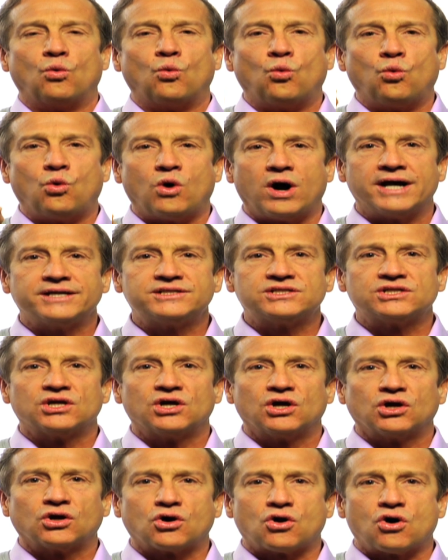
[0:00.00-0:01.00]
What's
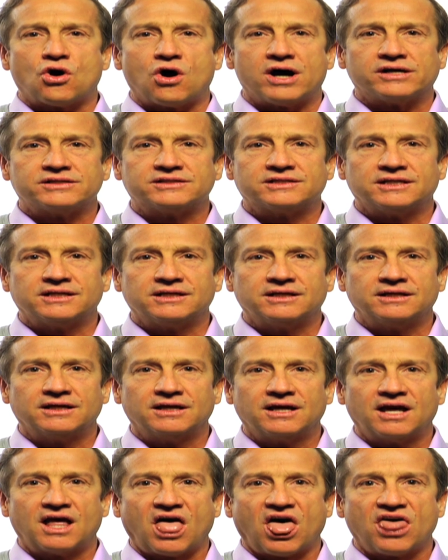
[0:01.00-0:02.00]
causing
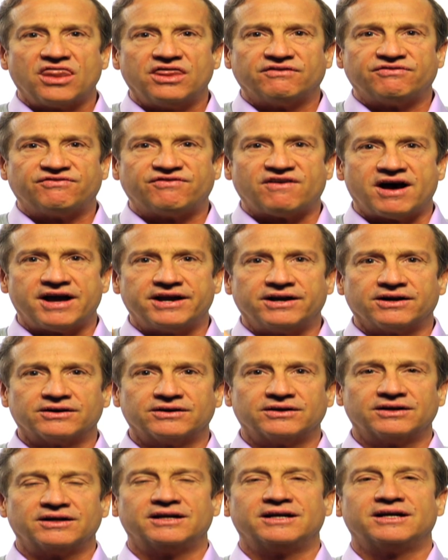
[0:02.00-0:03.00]
the
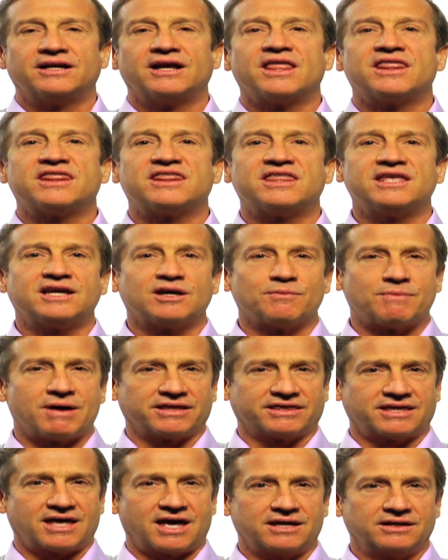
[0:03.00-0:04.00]
fire? Think
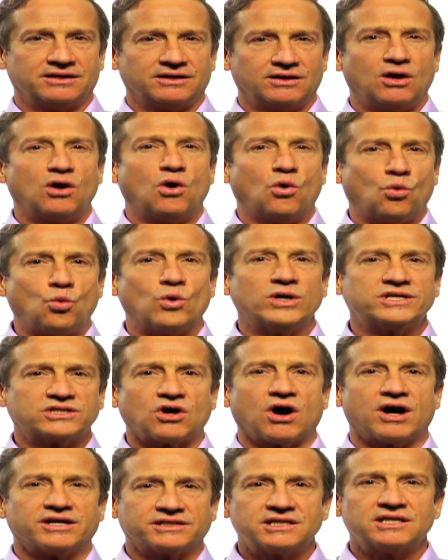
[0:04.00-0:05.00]
about that. What's
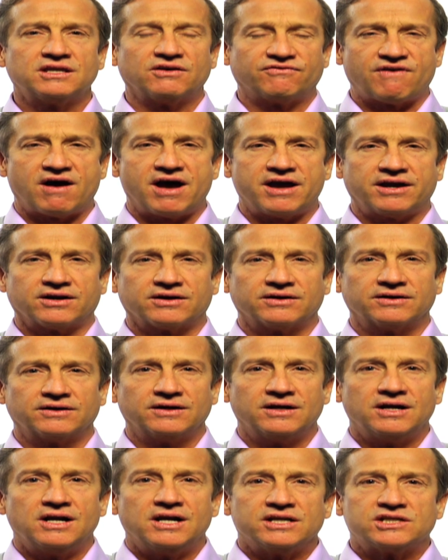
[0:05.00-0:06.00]
causing the fire?
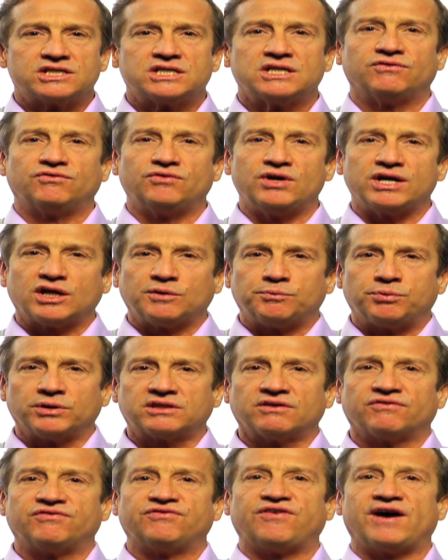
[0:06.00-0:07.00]
See, if we could put
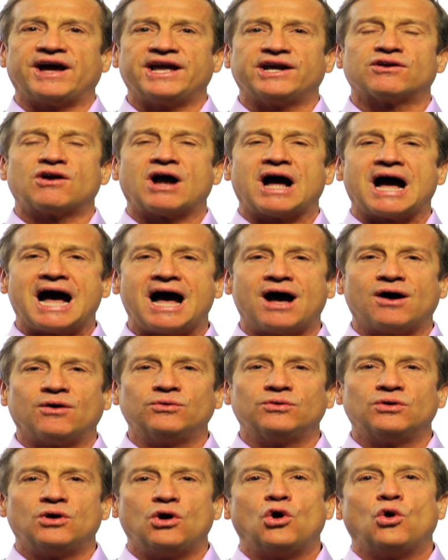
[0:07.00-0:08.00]
the fire
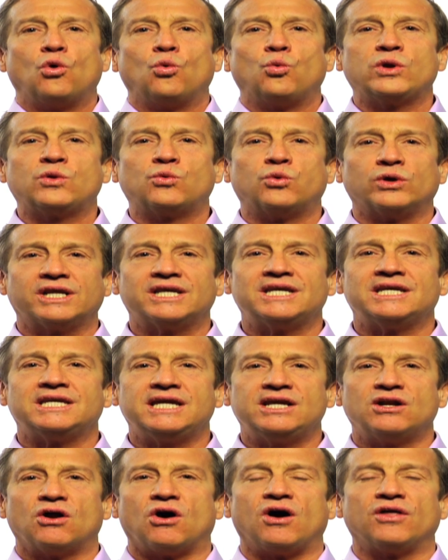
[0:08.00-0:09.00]
out, we wouldn't
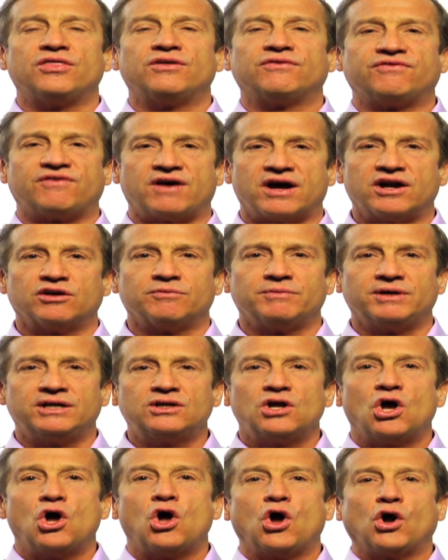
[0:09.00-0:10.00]
need all the
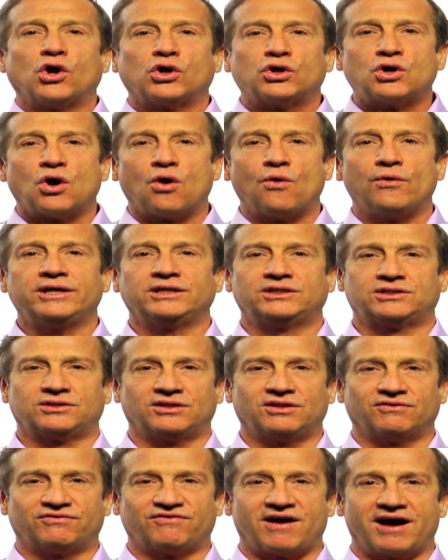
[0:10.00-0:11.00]
firemen going to
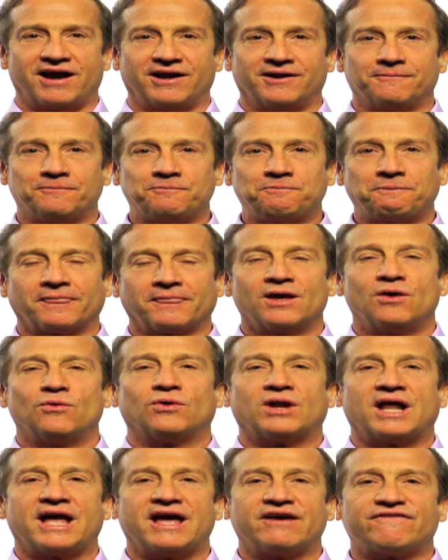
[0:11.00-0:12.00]
the fire.
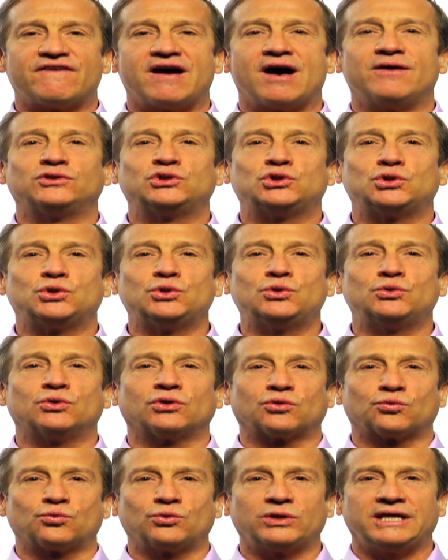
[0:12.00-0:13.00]
Well, I have found 2 or
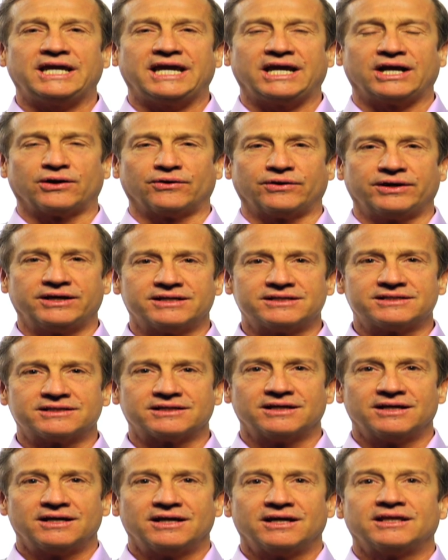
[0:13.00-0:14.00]
3 areas
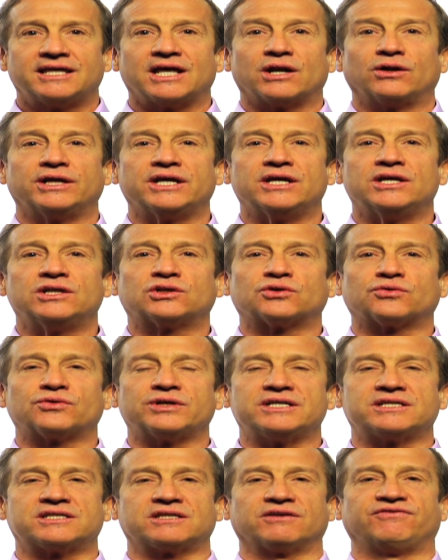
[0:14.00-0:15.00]
that'll
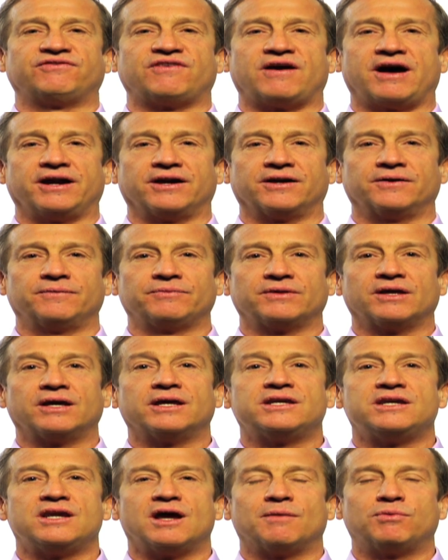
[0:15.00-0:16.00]
increase the fire.
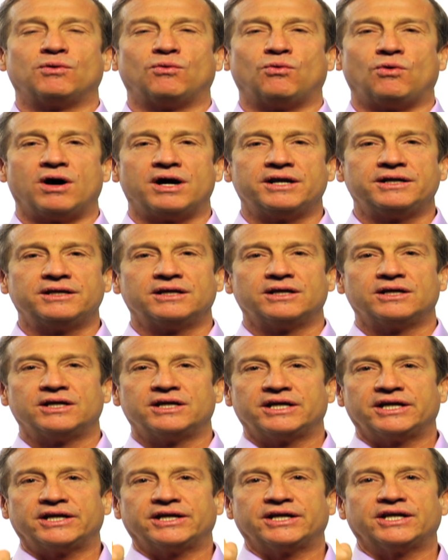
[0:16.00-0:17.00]
Number 1
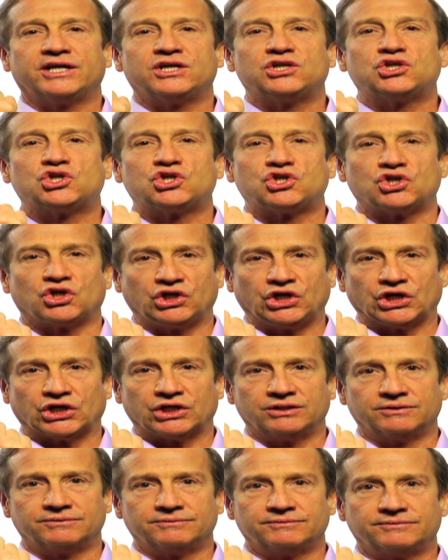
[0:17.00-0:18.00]
is
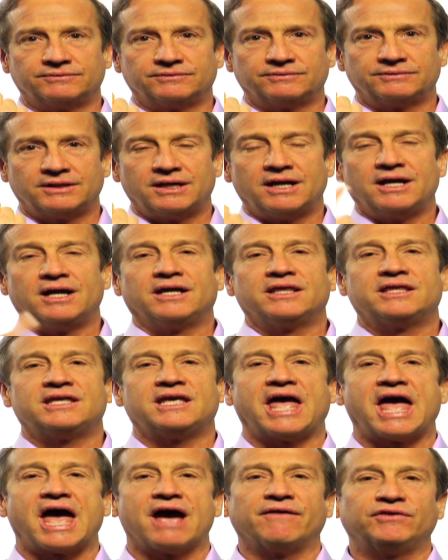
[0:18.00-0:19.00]
sugar.
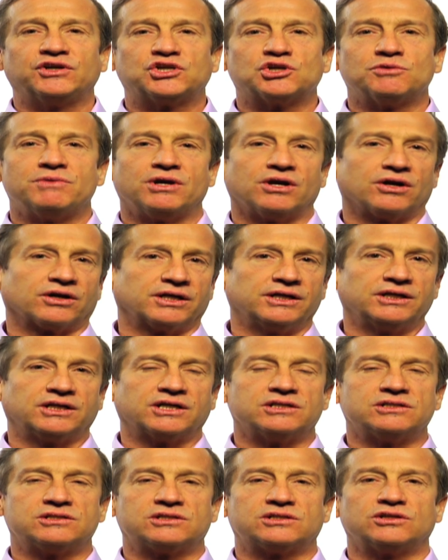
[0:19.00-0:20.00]
The average American
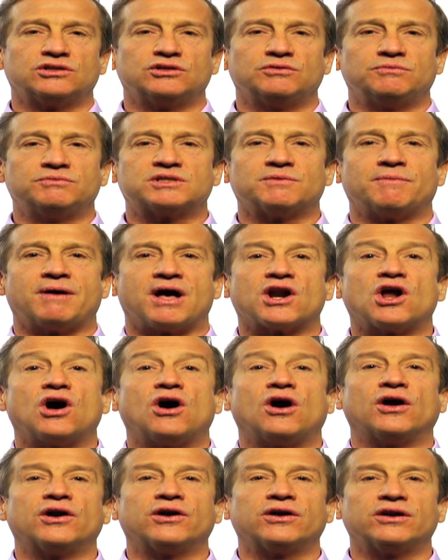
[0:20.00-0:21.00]
consumes about
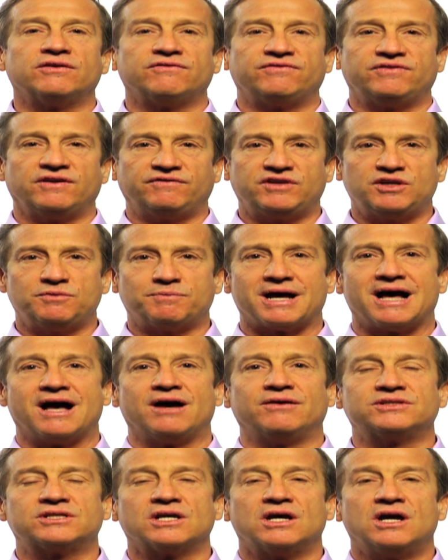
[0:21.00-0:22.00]
150
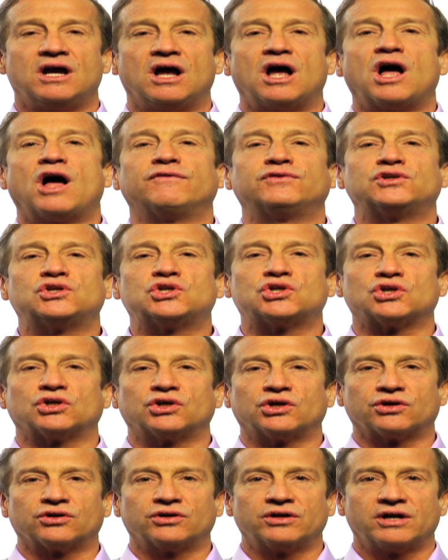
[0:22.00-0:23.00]
pounds of
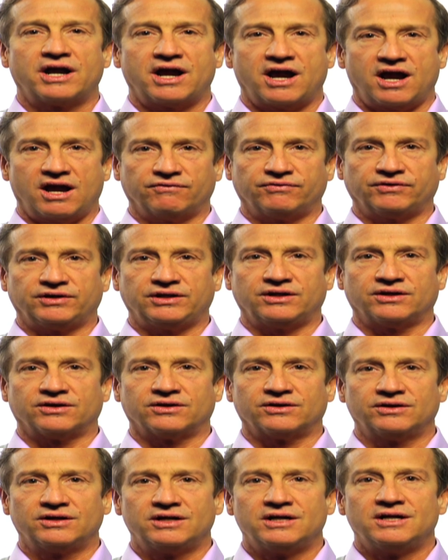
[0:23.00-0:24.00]
sugar every
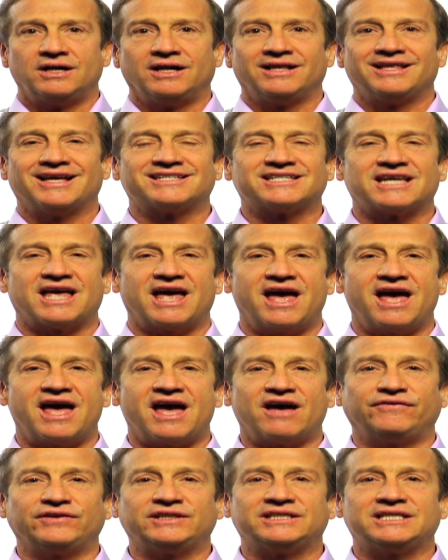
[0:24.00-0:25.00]
year. That's a
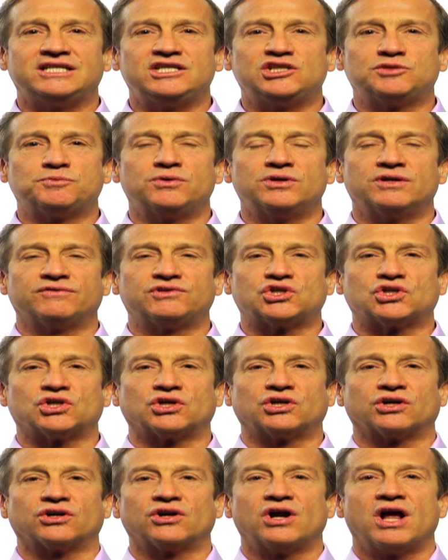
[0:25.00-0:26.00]
half a teaspoon of
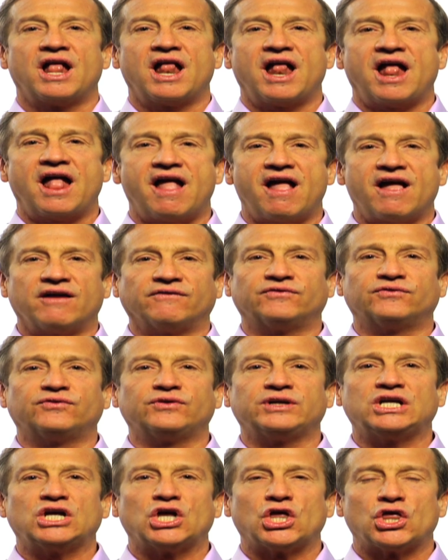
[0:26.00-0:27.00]
sugar
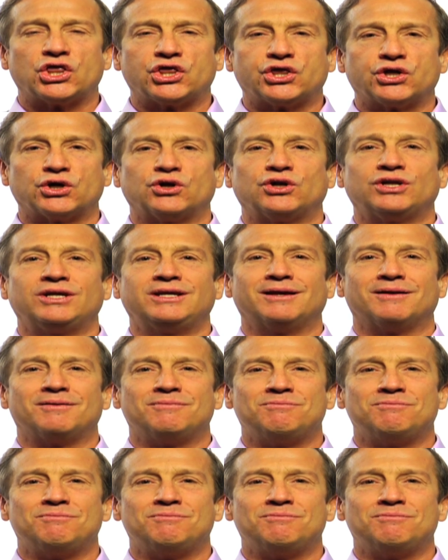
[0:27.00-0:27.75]
every 30